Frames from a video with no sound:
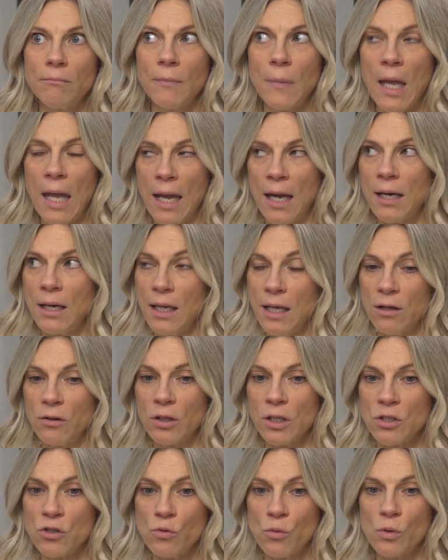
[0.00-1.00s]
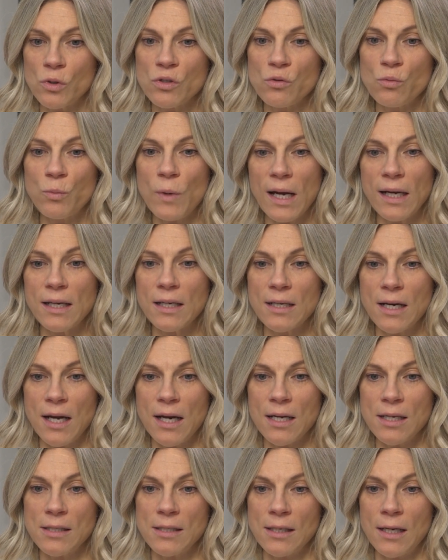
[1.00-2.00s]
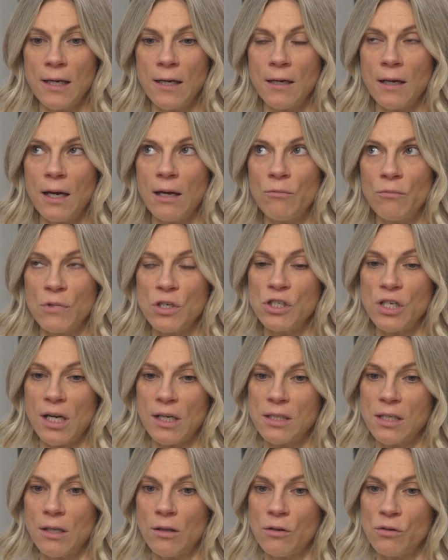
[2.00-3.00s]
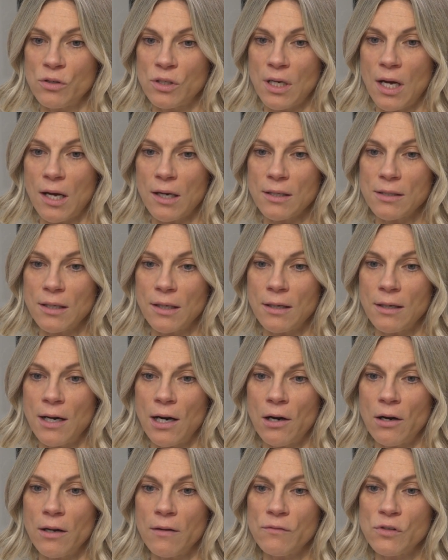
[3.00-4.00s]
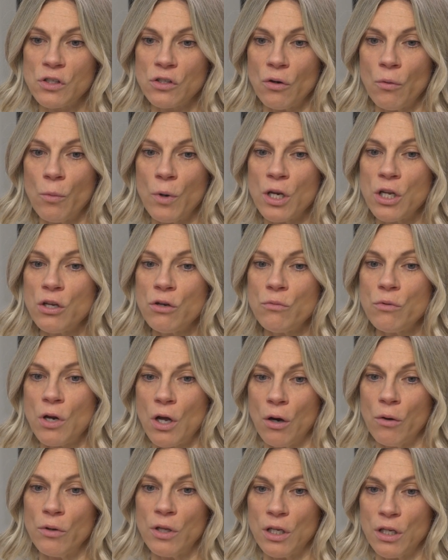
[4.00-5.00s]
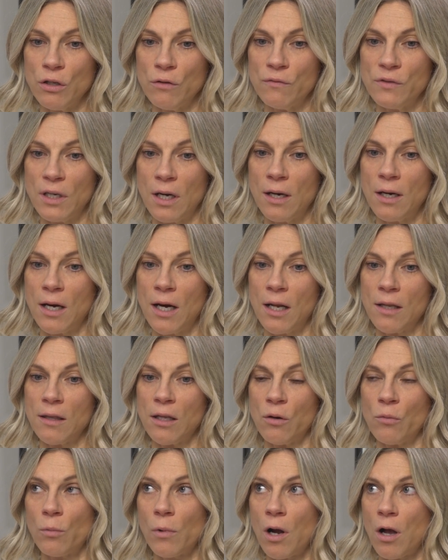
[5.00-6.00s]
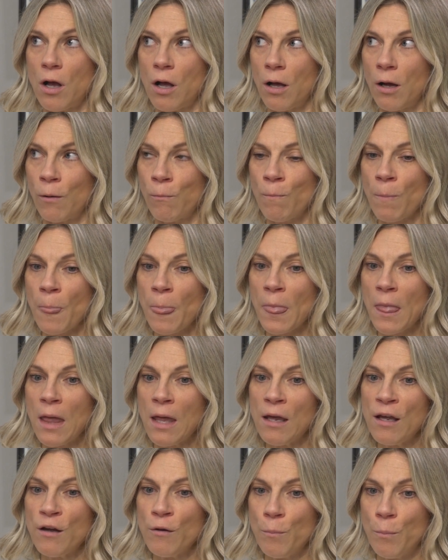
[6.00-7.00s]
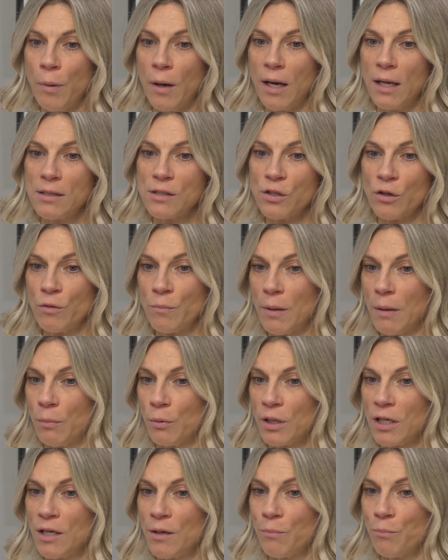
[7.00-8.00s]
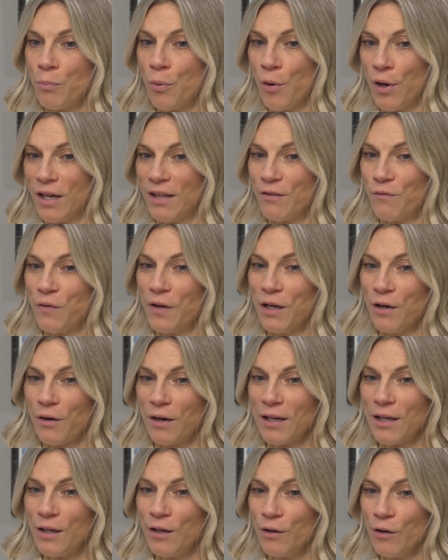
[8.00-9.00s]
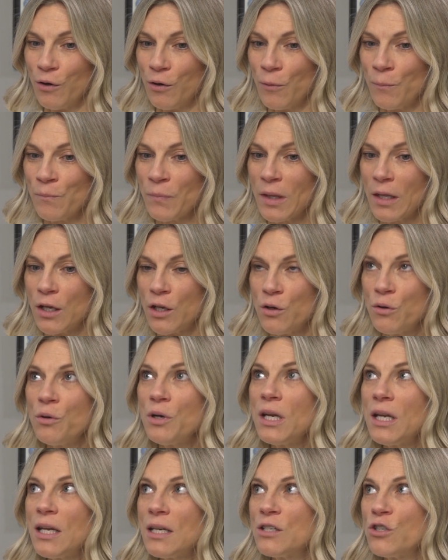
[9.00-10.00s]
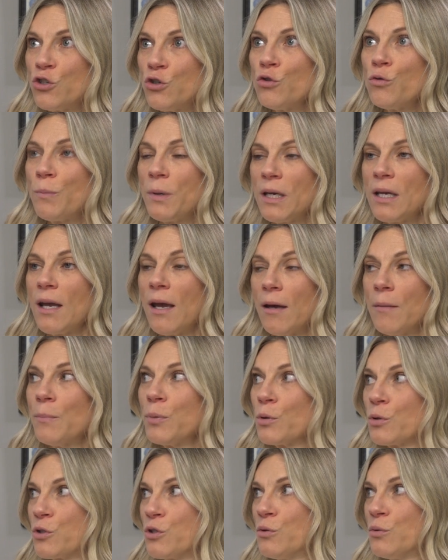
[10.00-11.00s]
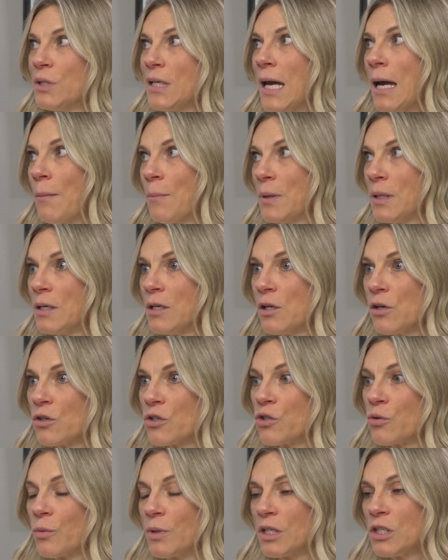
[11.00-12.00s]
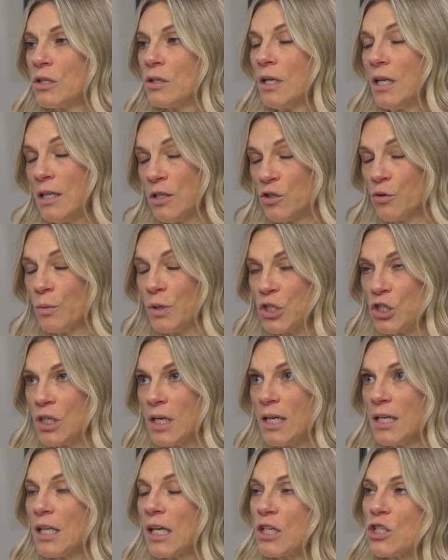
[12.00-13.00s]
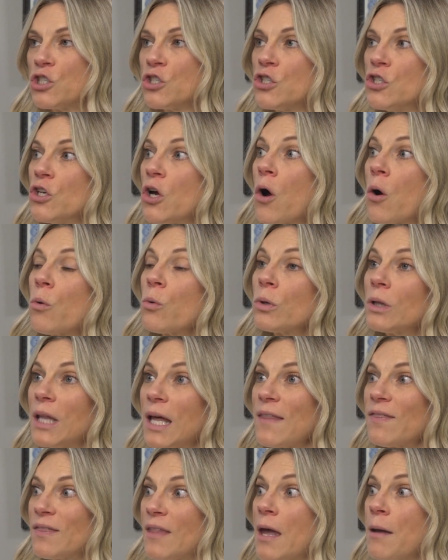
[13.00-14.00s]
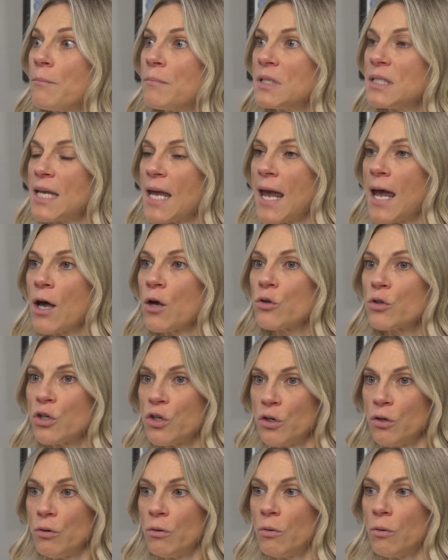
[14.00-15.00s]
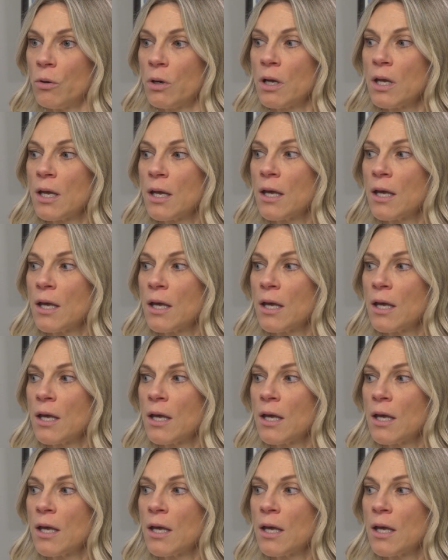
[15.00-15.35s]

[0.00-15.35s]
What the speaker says: and healing tools, recognizing and rejecting those toxic narratives. So when you know that you've done nothing wrong, but certain people keep pointing the finger at you, you need to be able to tap into your intuition. Like, don't let them tell you